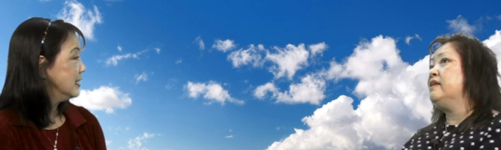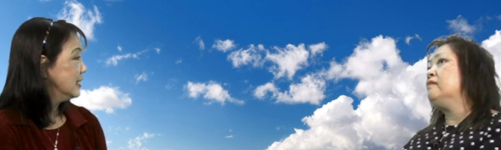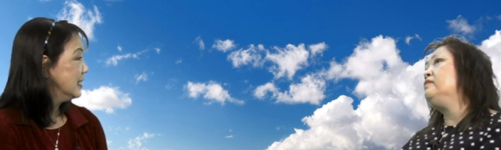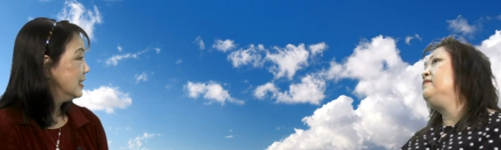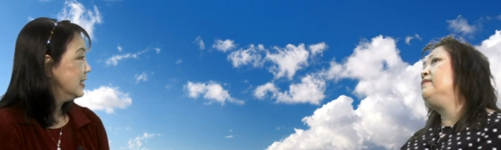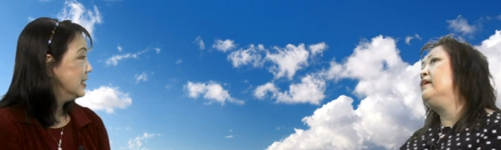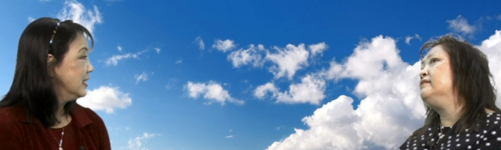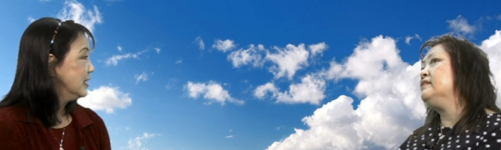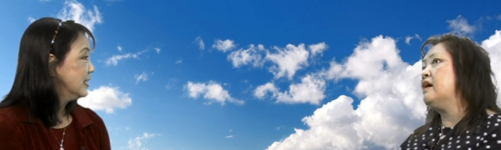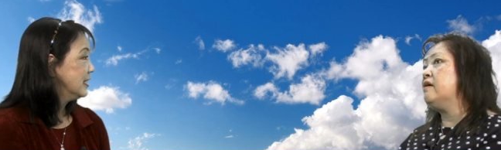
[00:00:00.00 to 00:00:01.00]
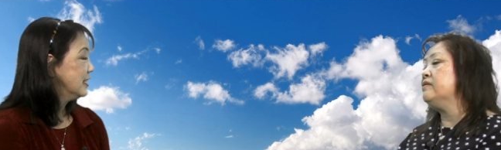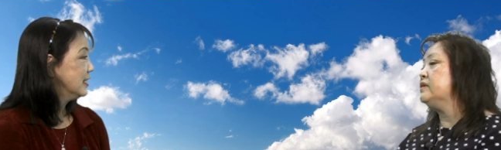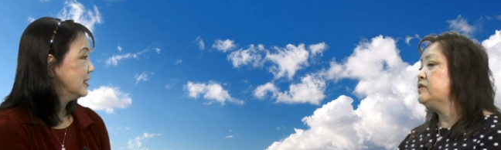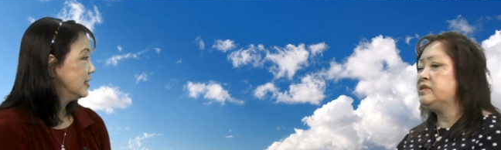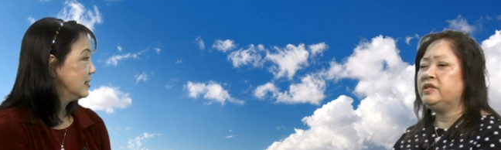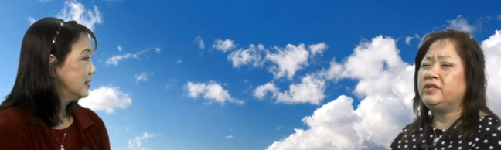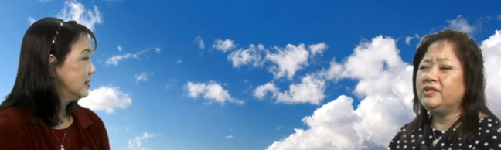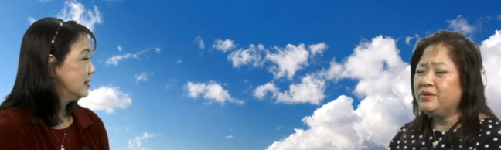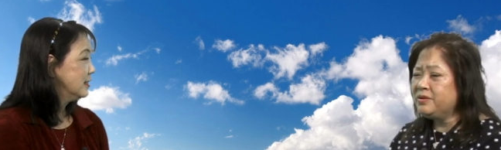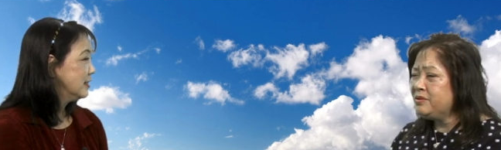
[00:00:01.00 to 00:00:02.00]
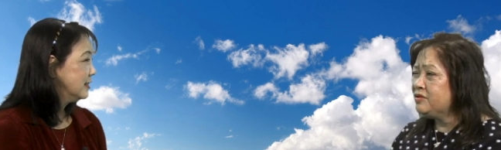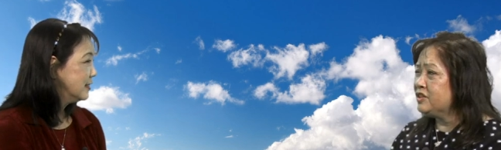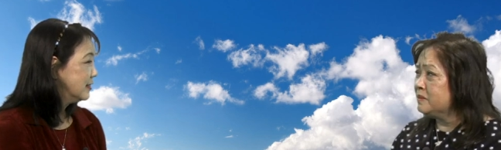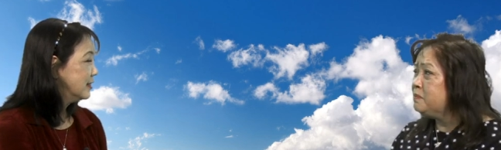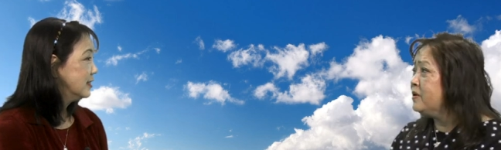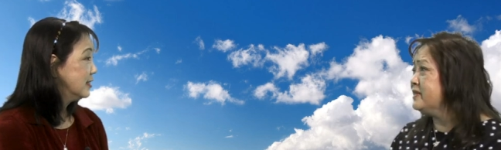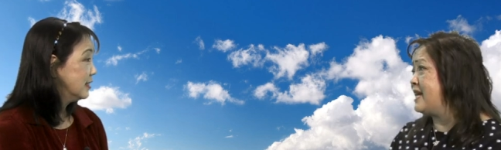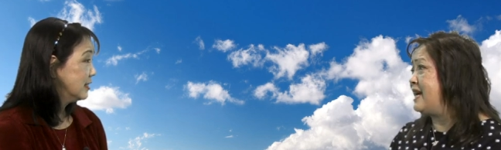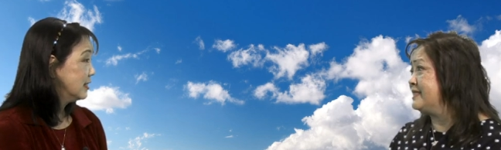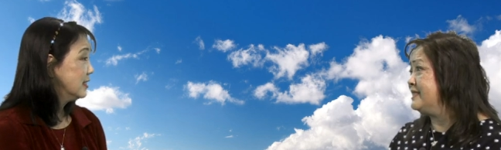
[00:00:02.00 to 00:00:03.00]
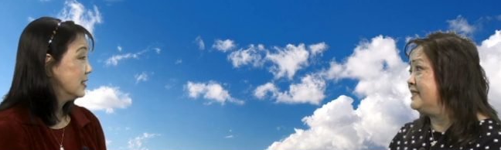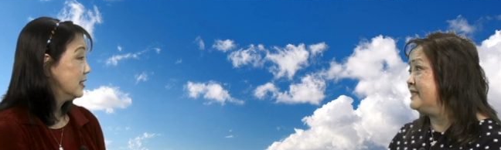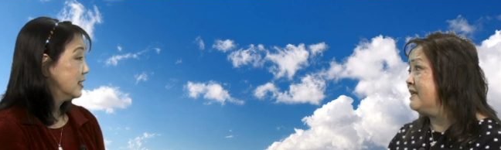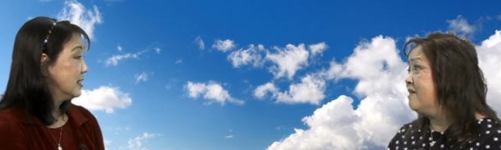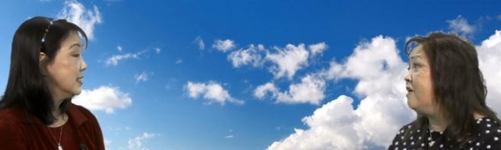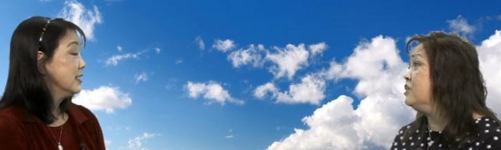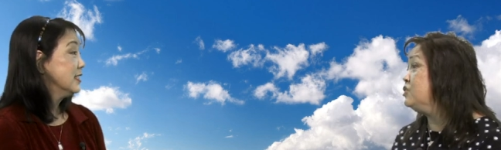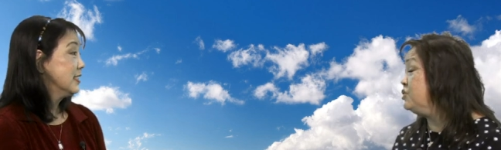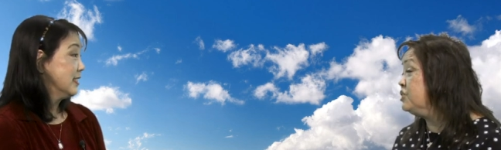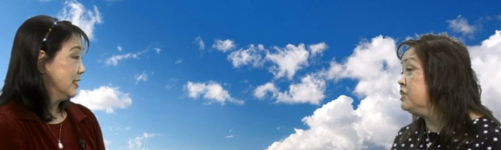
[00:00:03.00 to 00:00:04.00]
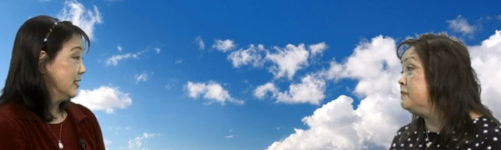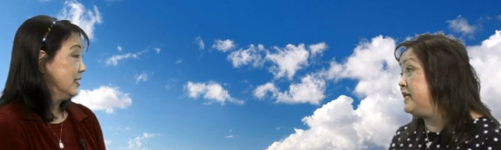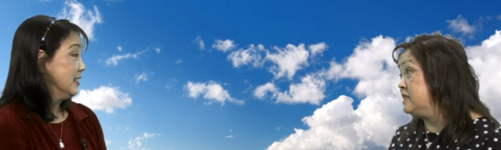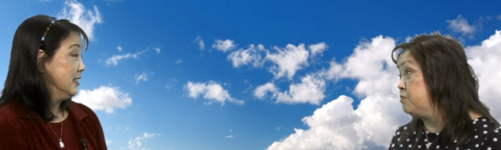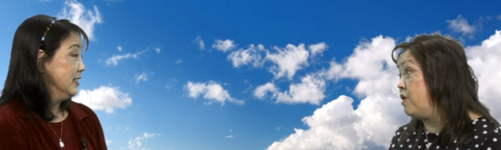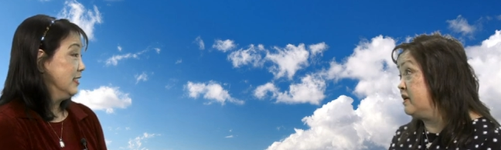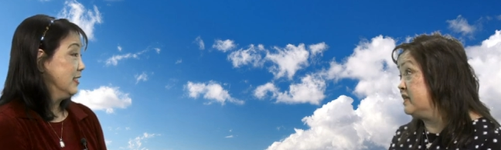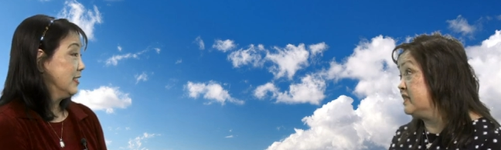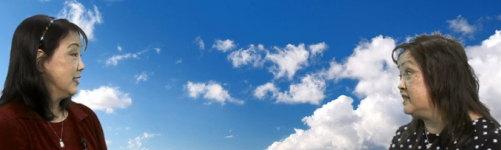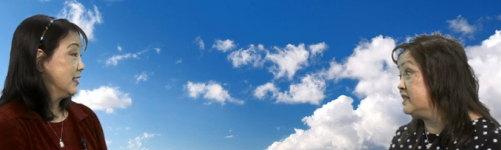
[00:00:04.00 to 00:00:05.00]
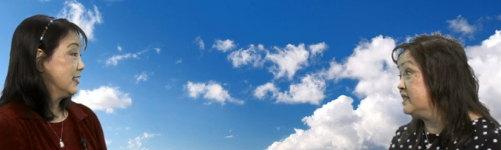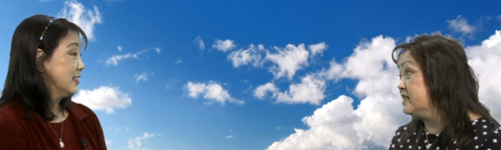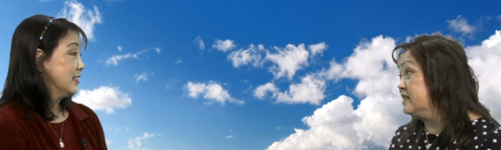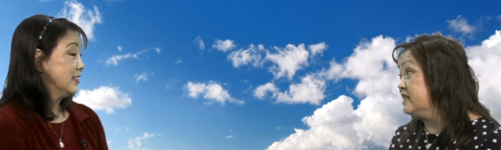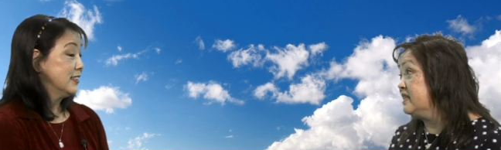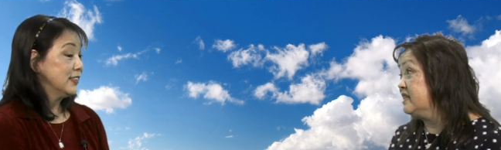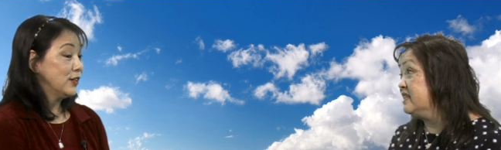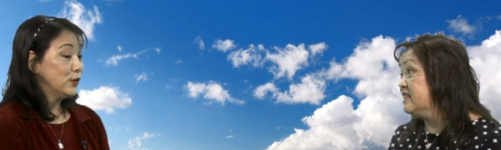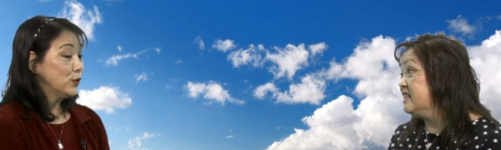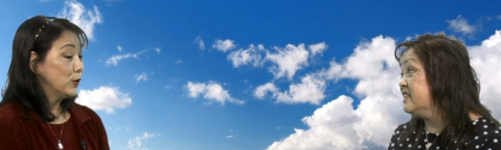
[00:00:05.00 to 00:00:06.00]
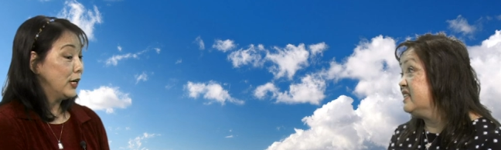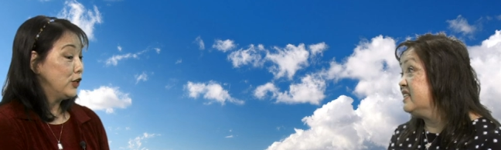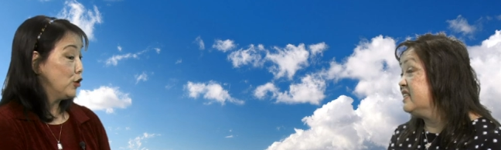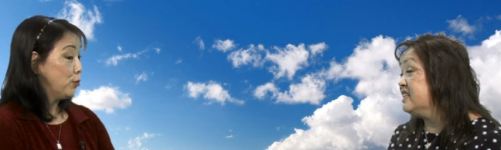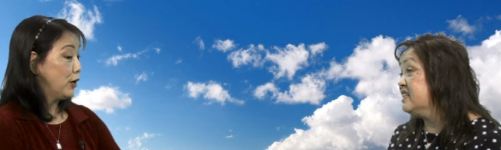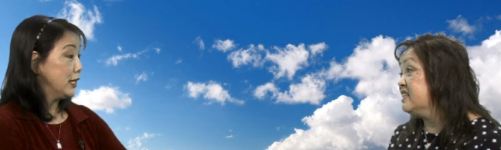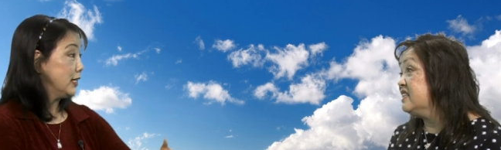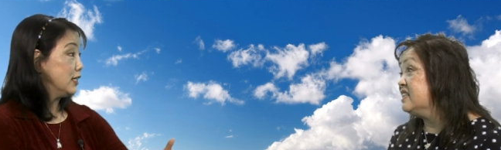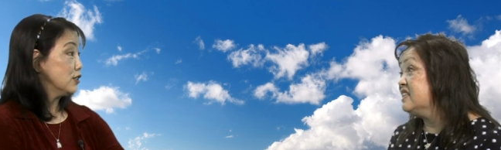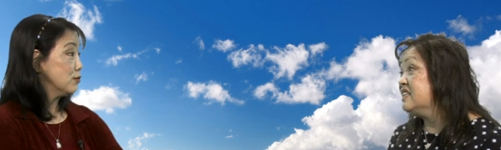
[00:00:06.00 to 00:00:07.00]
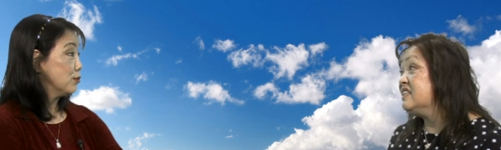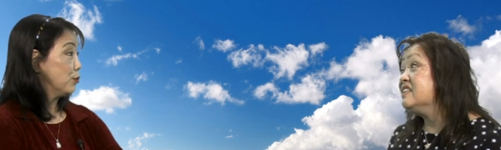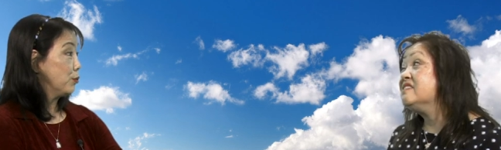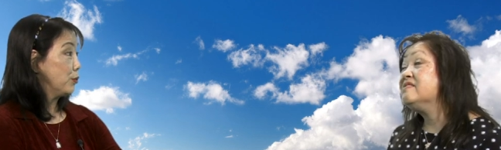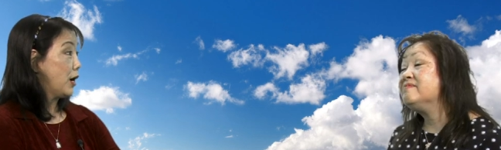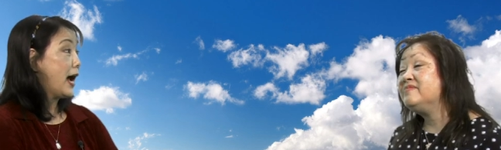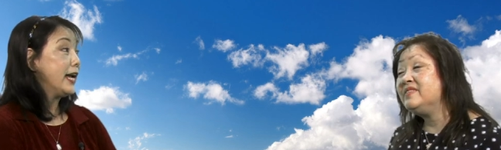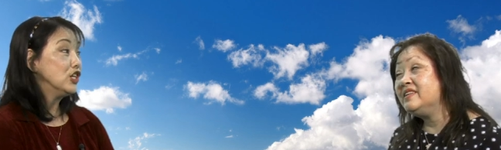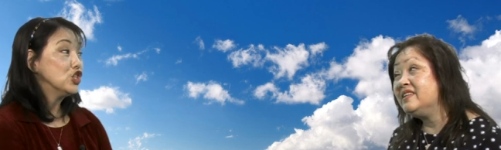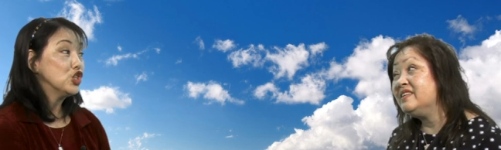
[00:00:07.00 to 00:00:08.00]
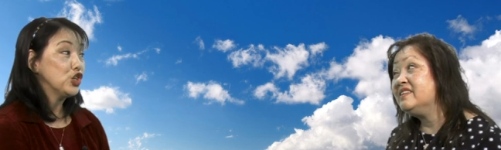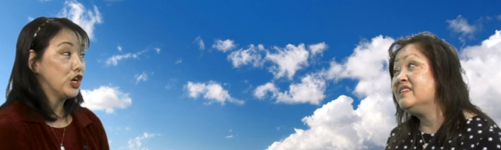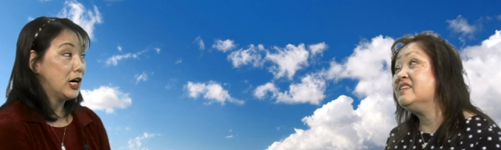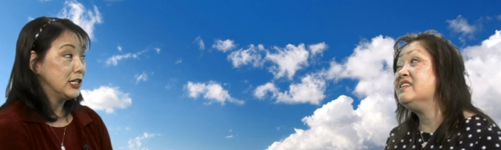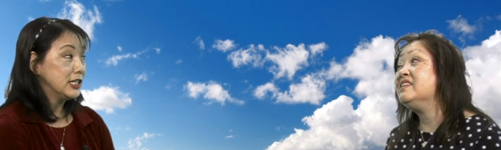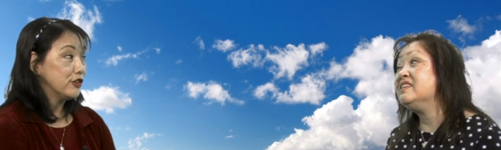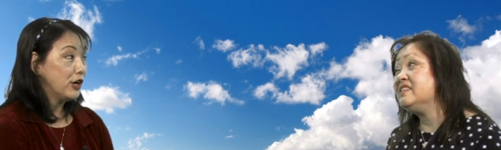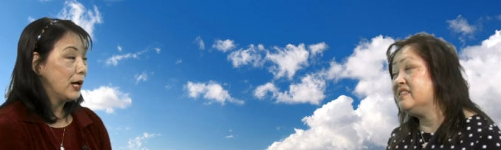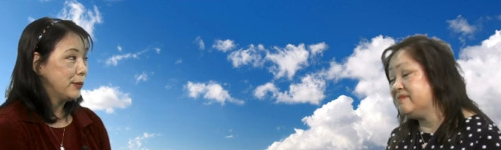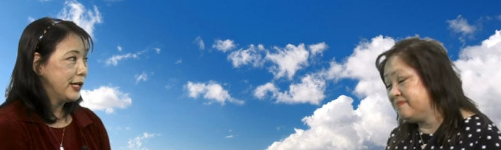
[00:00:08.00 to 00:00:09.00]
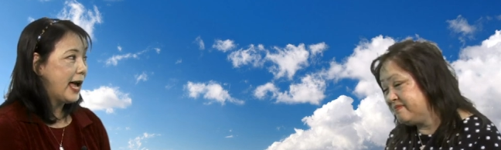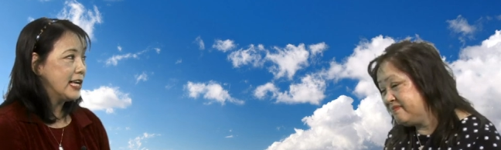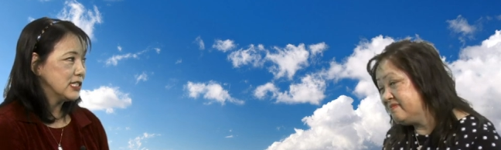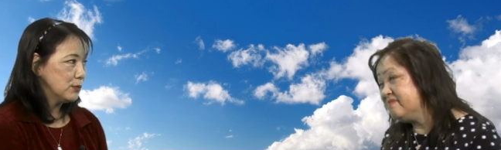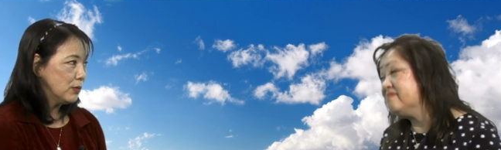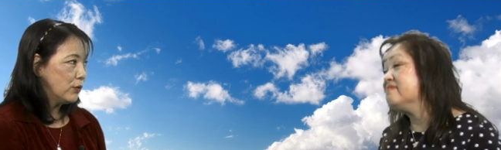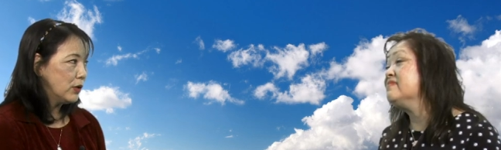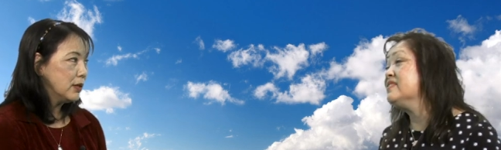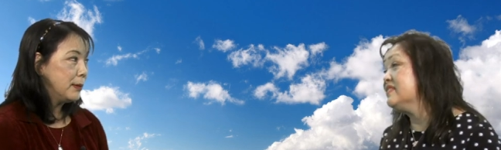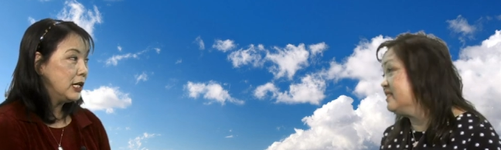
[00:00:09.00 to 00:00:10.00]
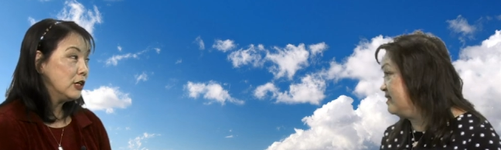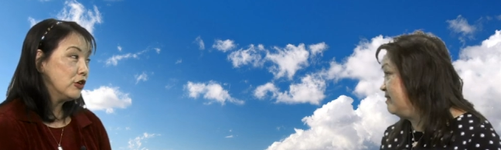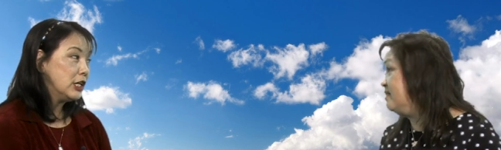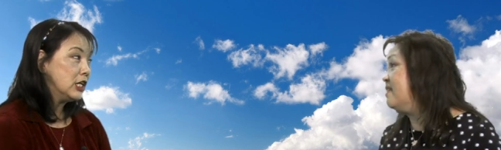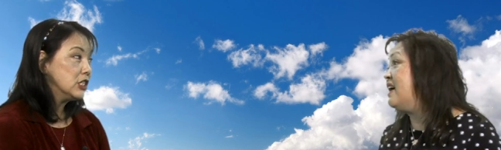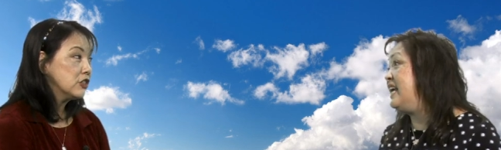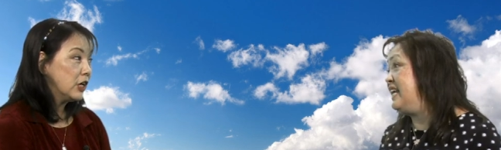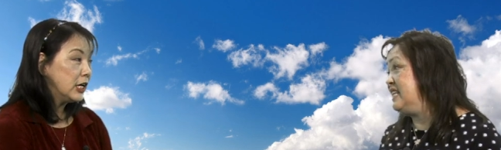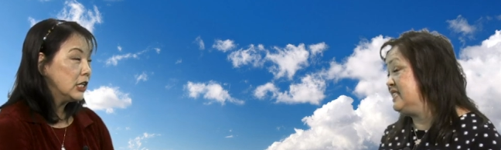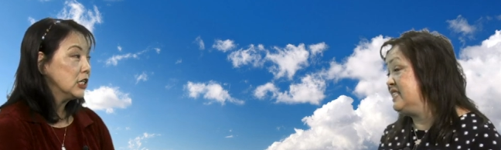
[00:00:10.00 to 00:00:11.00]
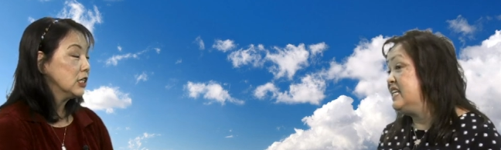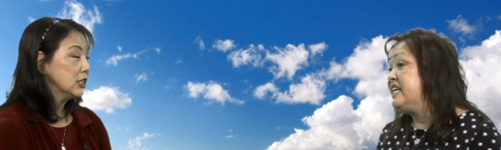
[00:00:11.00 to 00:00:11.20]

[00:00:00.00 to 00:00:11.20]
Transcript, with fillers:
Speaker 1: then we found out there's huge import taxes on sugar-based products.
Speaker 2: Oh, and your product is high in sugar content, right? I mean, it has one of the main ingredients. Right. right?